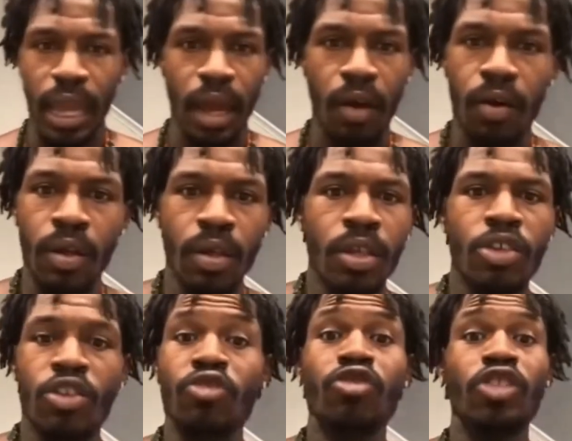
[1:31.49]
You know,
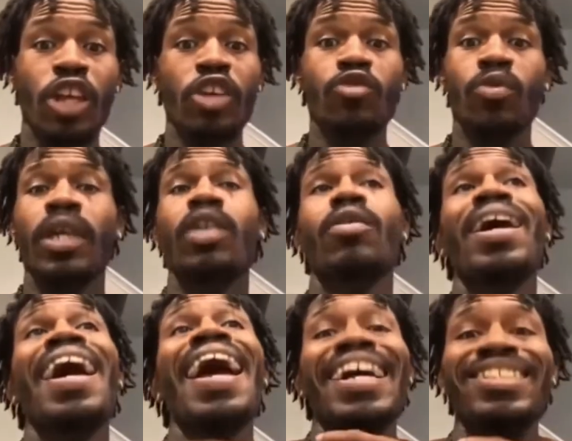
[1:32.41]
singers would get on there and
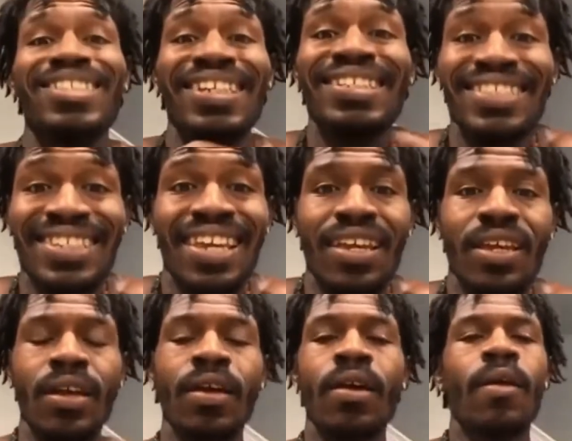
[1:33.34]
actually sing.
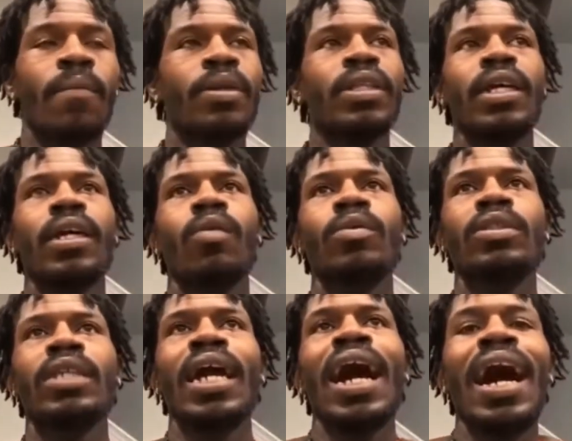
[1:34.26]
But then once they
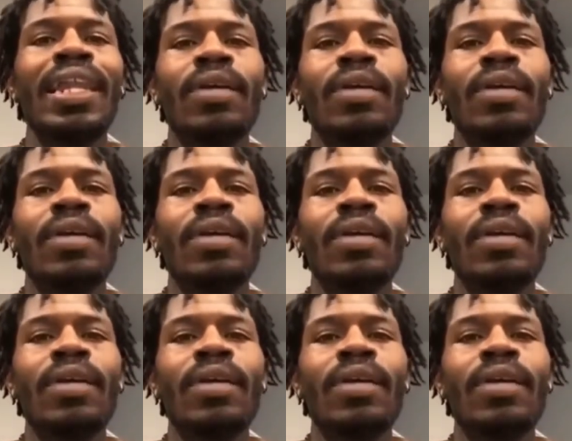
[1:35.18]
Hollywood,